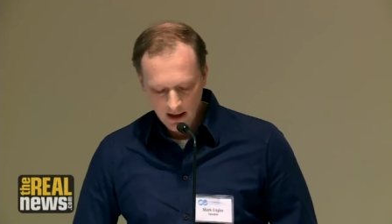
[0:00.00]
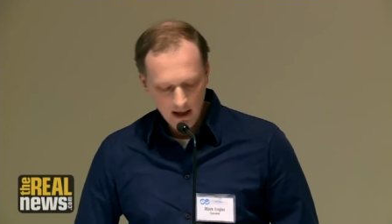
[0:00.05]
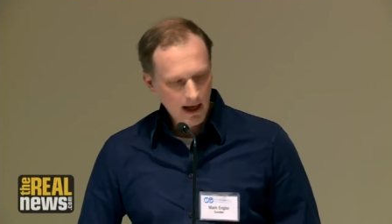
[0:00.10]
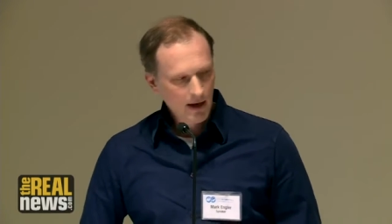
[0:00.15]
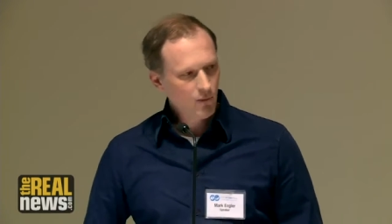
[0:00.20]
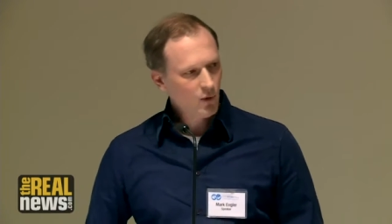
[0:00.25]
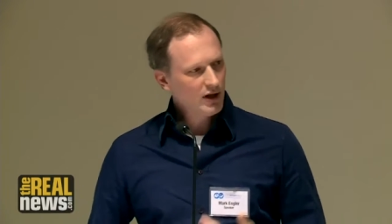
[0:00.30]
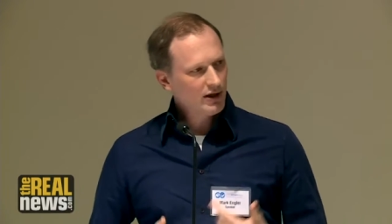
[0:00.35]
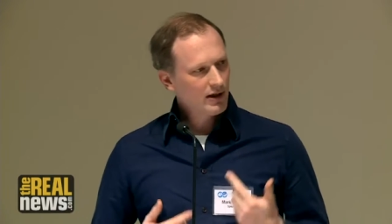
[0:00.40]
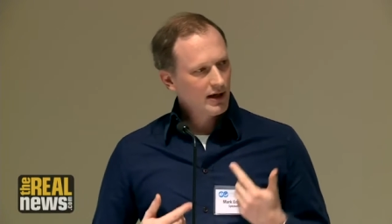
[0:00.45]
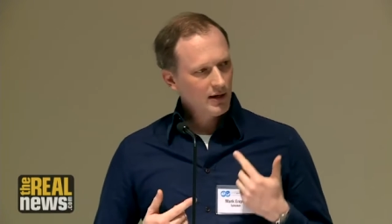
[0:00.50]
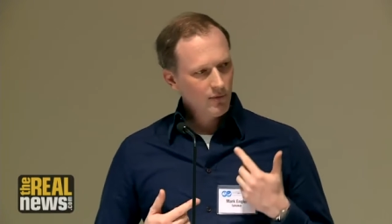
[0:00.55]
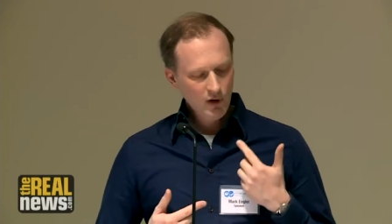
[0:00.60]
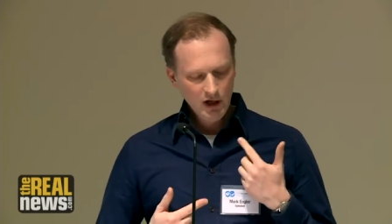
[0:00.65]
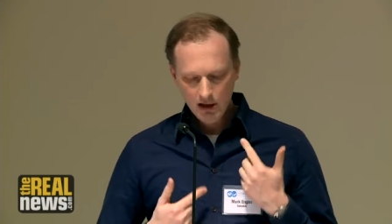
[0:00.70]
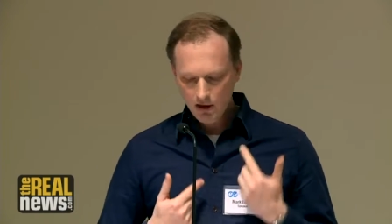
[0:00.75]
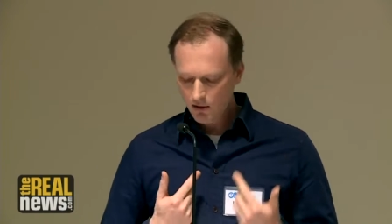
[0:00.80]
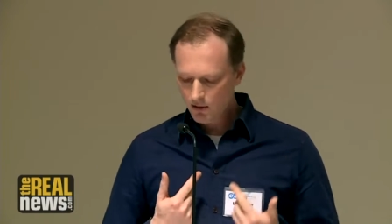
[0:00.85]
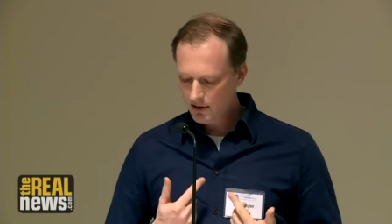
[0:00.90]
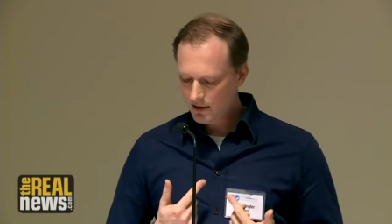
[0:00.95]
And one thing we
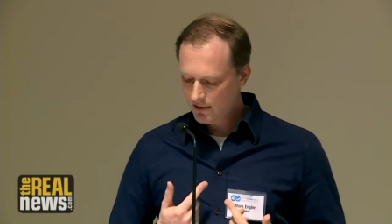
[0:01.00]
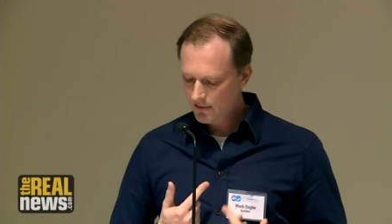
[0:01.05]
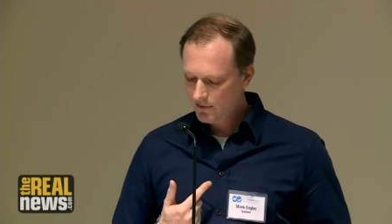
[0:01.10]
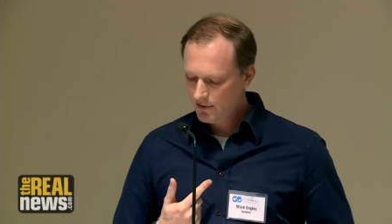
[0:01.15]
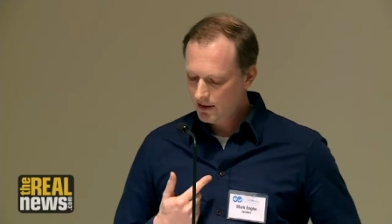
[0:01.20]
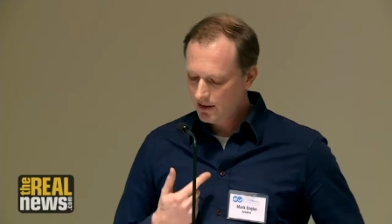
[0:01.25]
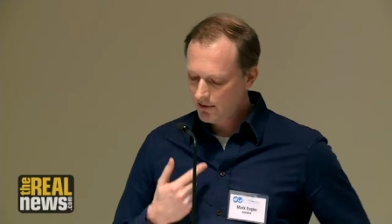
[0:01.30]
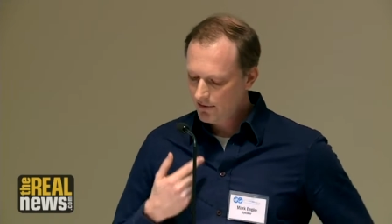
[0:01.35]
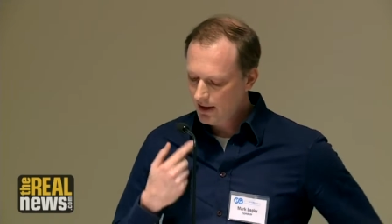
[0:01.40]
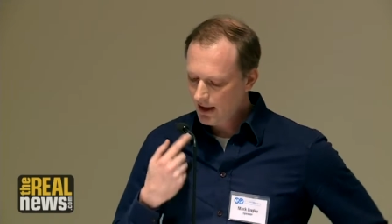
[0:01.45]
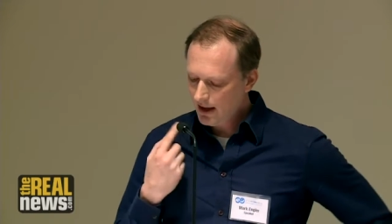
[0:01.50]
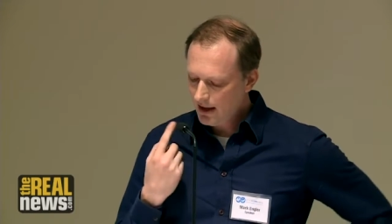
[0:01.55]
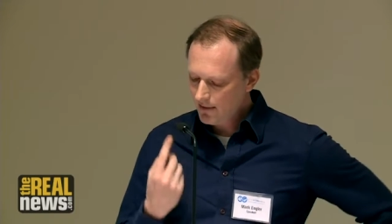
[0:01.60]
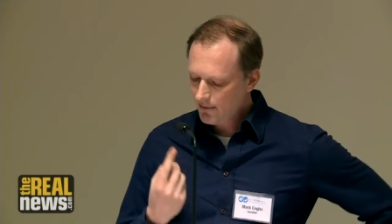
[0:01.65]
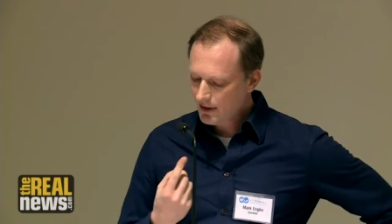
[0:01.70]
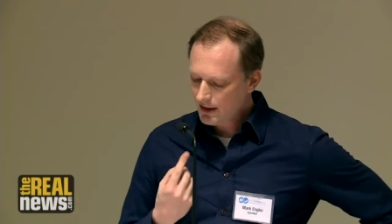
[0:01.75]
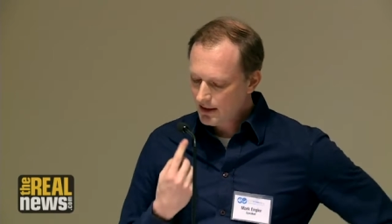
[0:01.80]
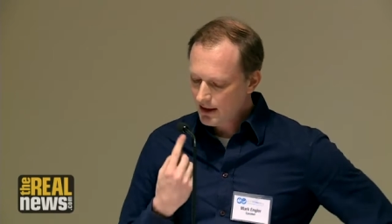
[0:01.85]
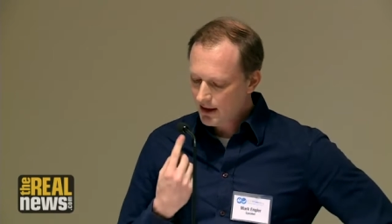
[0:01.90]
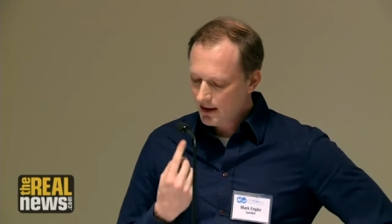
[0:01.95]
noticed is that
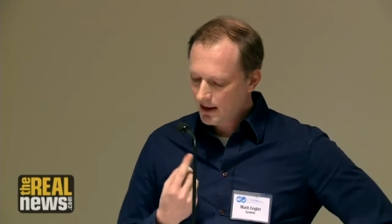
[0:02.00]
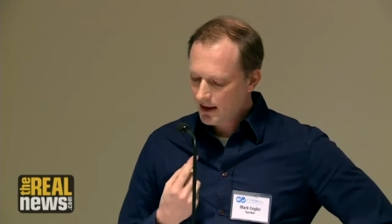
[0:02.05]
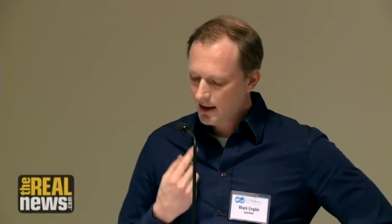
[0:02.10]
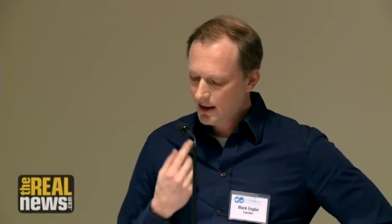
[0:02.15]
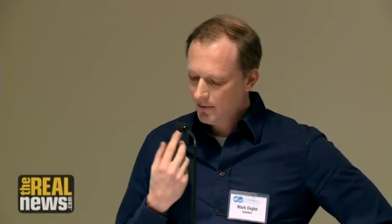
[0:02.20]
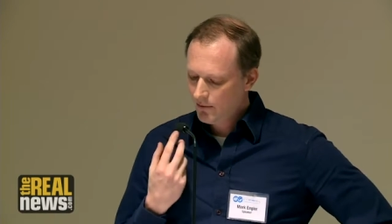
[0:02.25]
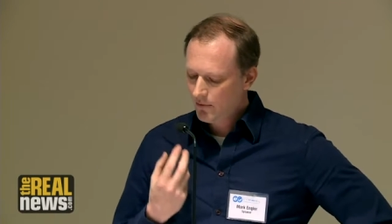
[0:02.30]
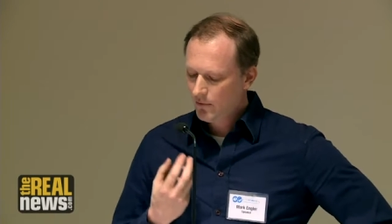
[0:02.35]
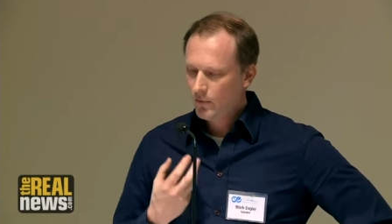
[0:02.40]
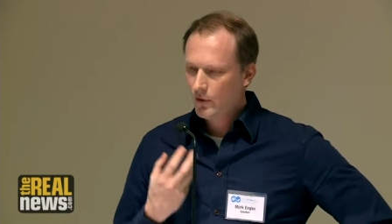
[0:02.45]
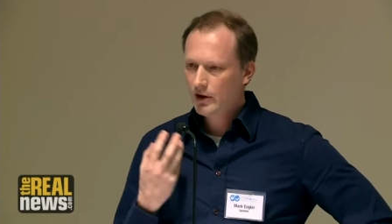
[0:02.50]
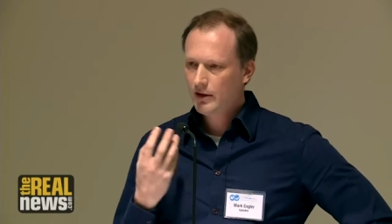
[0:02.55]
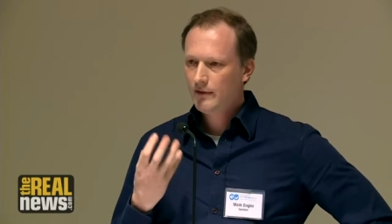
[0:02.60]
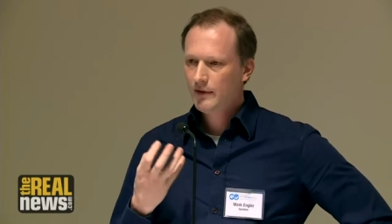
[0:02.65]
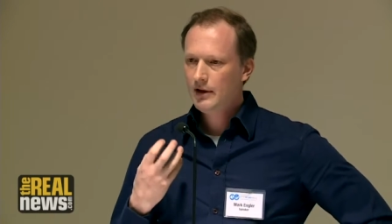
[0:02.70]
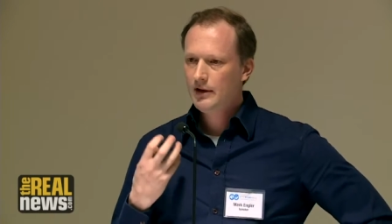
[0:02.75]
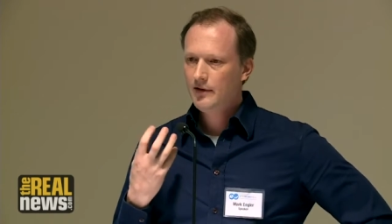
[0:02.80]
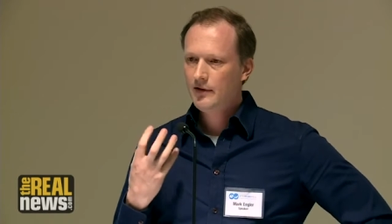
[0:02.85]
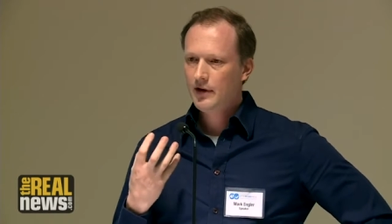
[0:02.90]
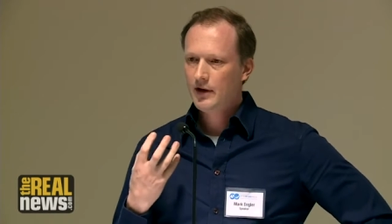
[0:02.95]
every time one of
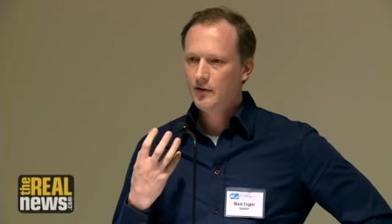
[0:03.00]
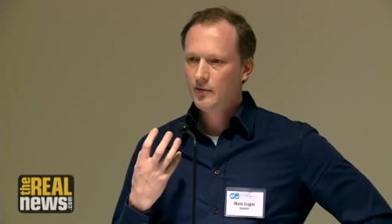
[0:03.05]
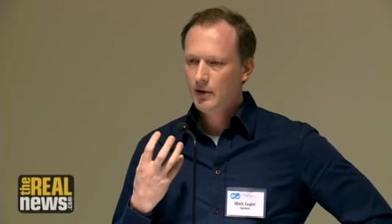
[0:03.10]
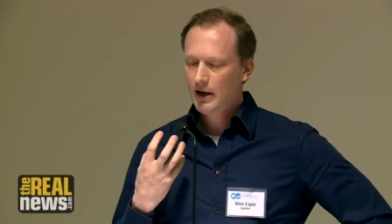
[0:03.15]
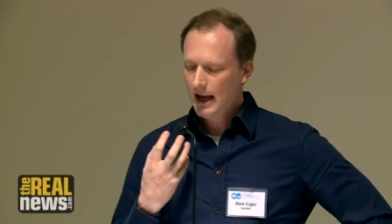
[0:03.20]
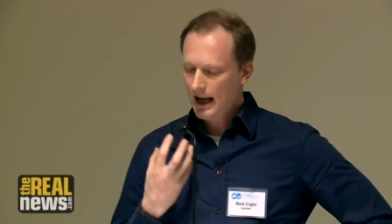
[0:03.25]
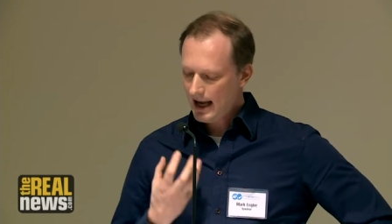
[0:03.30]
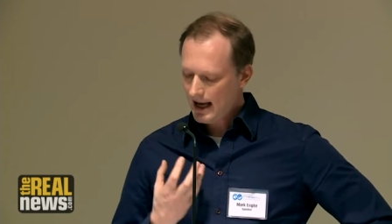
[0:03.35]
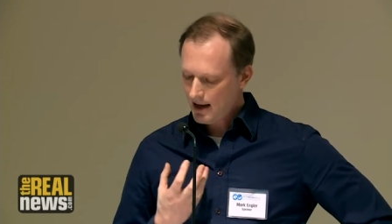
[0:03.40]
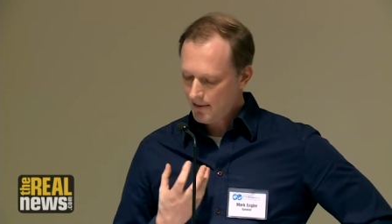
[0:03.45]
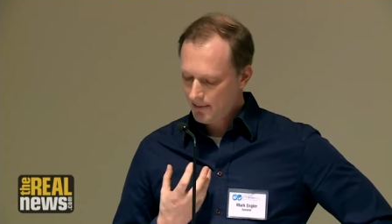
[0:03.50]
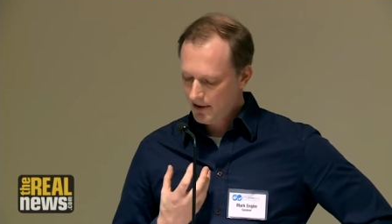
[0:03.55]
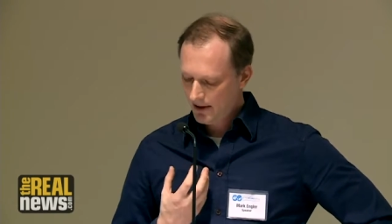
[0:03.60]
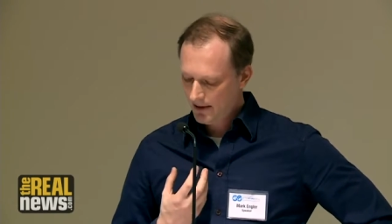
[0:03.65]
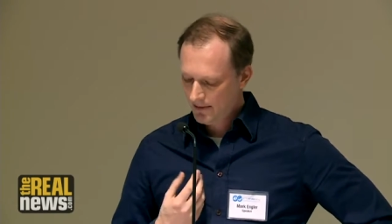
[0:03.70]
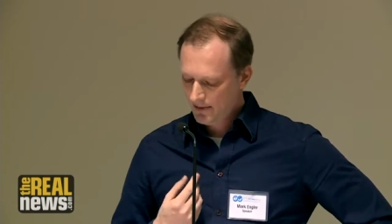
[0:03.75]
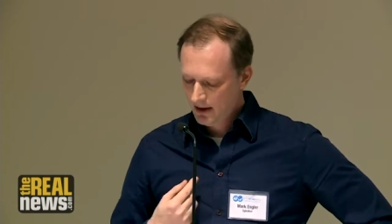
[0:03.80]
these things would happen,